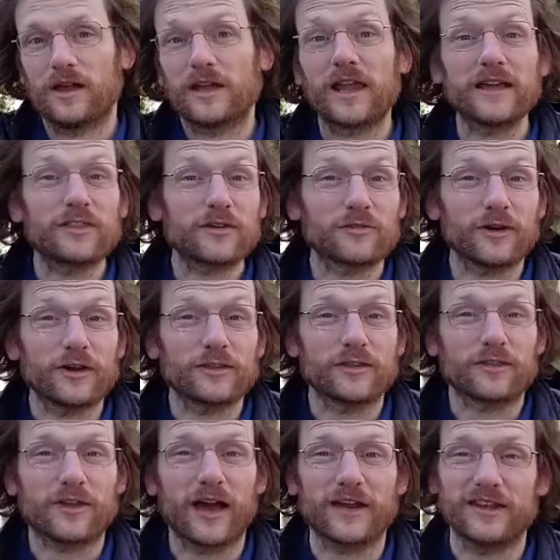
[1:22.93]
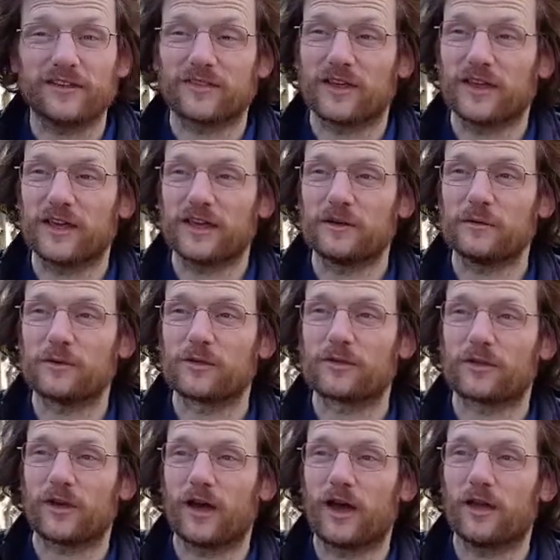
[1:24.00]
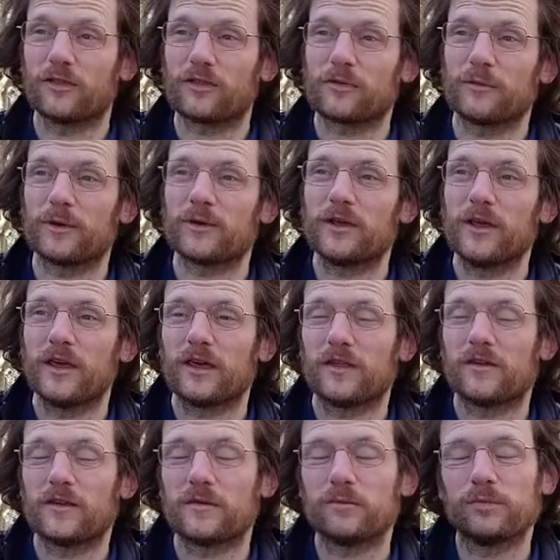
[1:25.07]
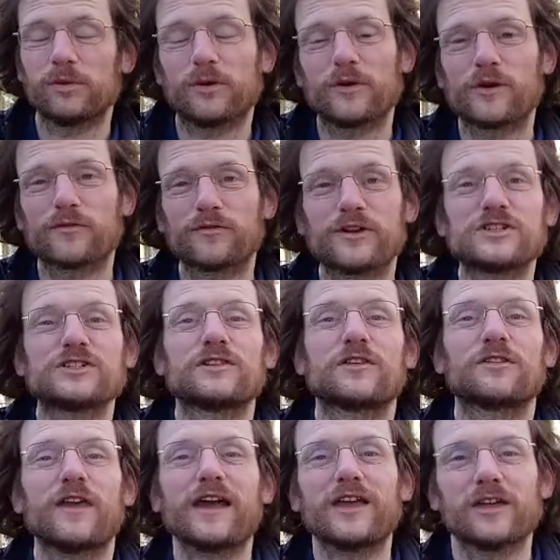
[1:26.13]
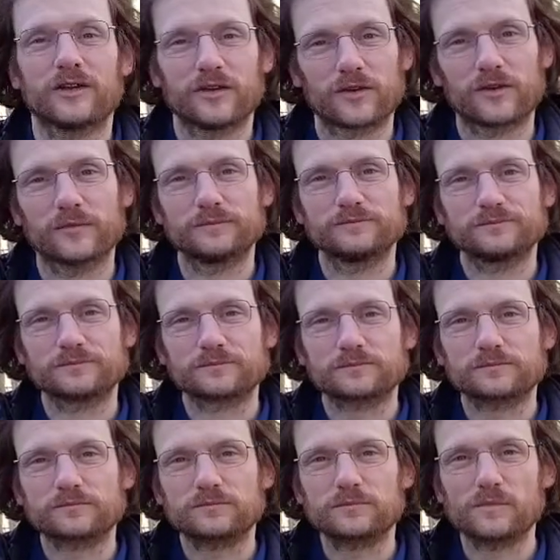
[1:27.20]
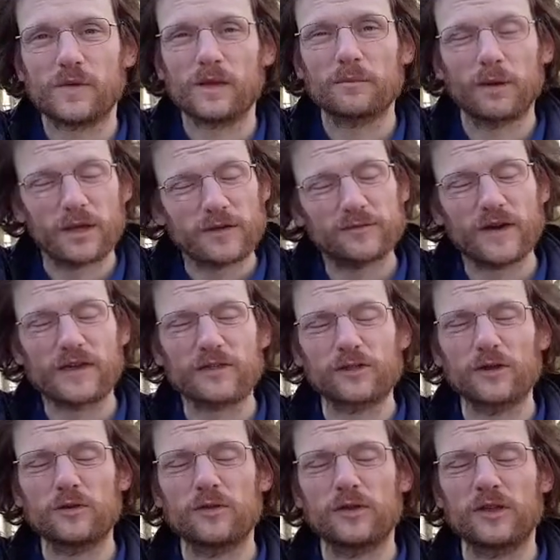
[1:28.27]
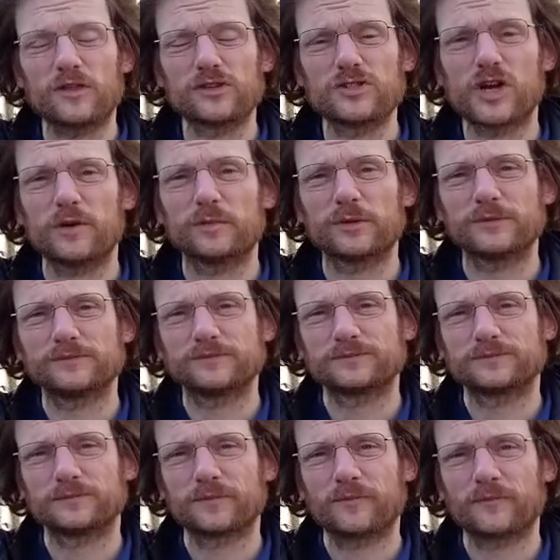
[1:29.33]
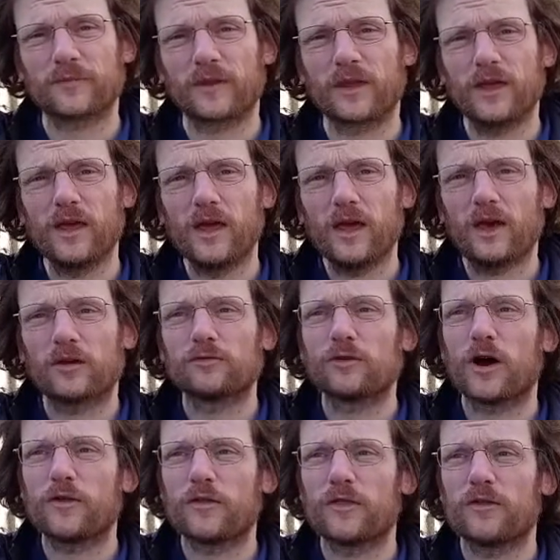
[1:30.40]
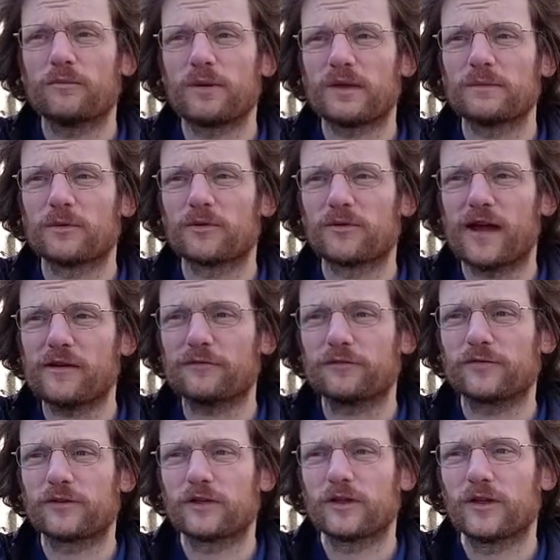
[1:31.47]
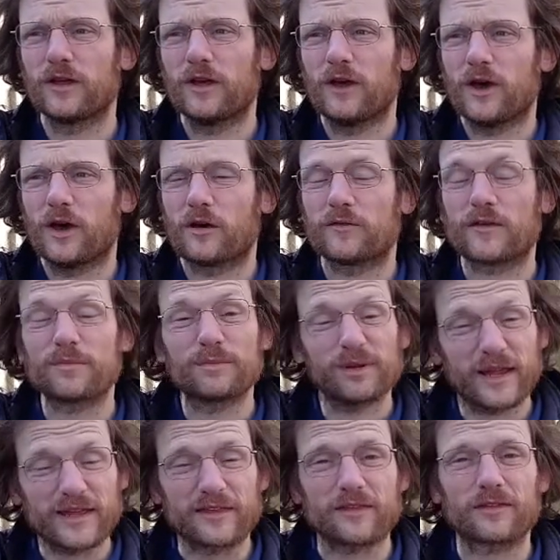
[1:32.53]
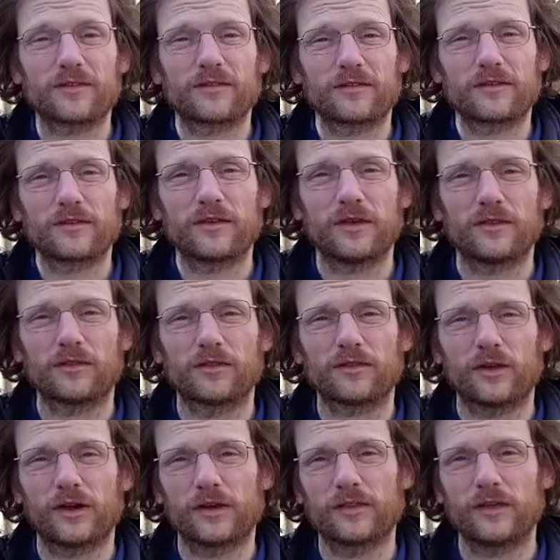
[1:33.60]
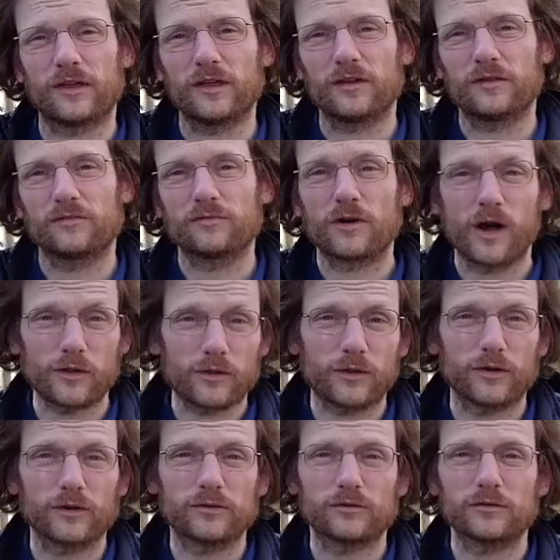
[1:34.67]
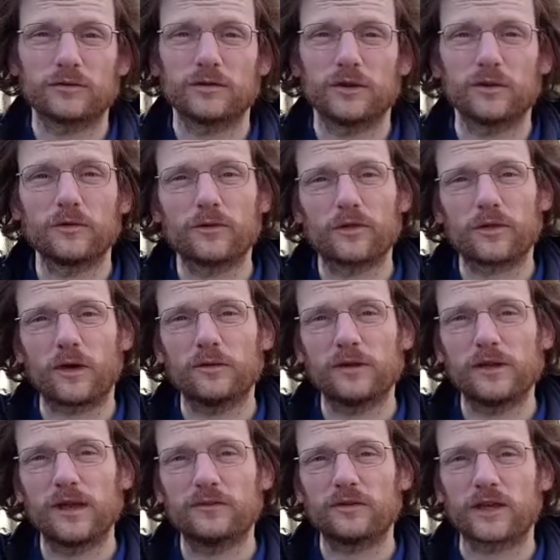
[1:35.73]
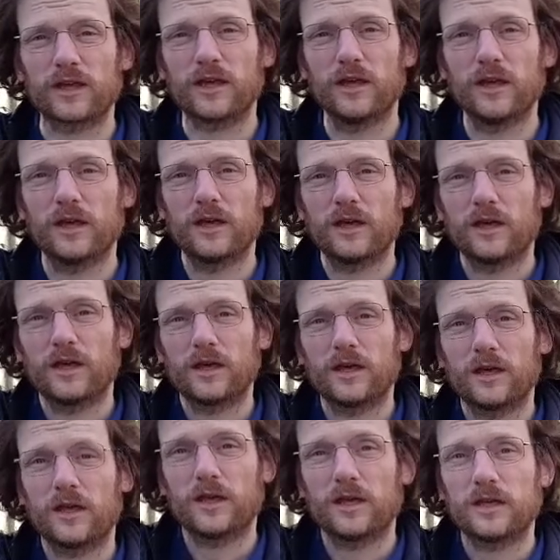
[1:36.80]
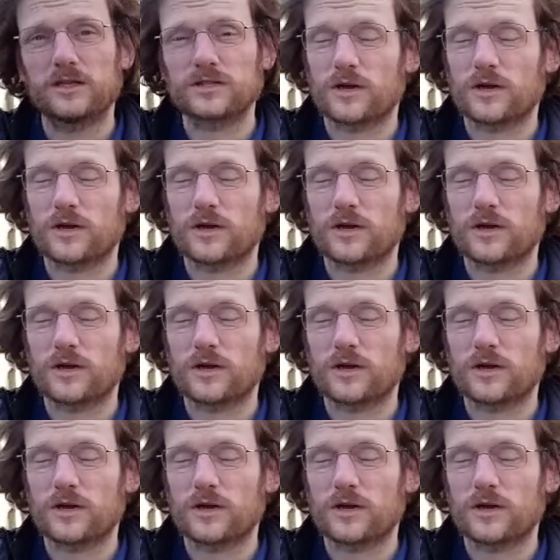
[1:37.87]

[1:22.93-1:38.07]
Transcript: Later writers had it that he was a huntsman in the employ of Richard II, but he faced losing his job. And rather than be bereft of his place in society, and rather than lose his only living, he